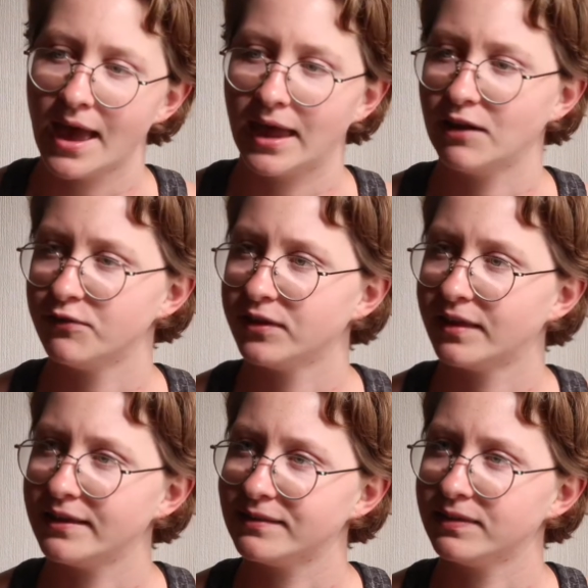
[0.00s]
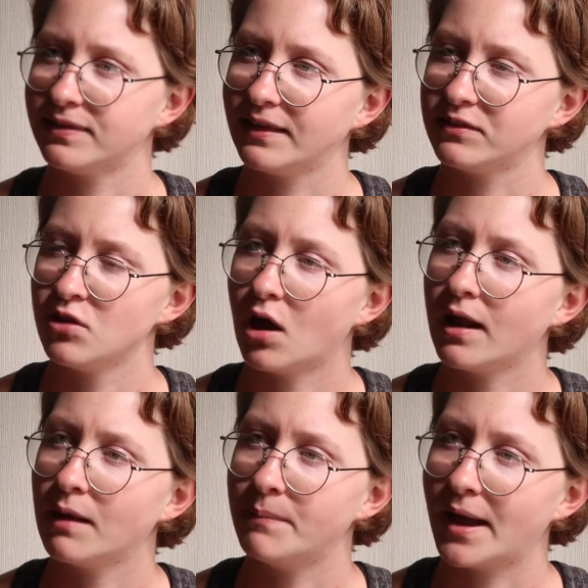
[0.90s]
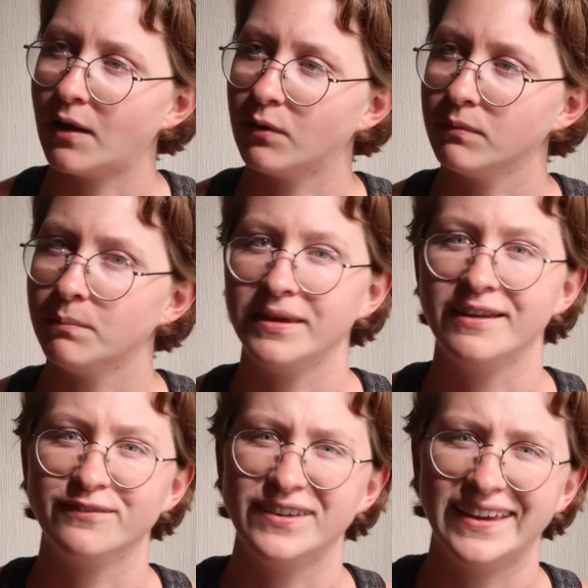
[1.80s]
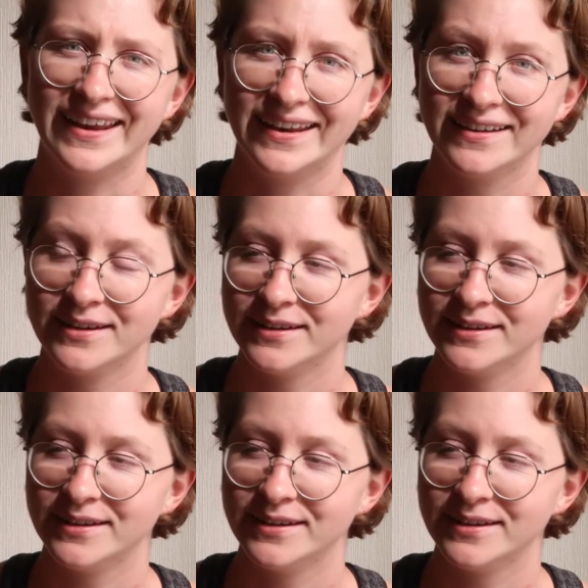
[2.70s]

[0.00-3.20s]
And I've realized that that's not about being vegan,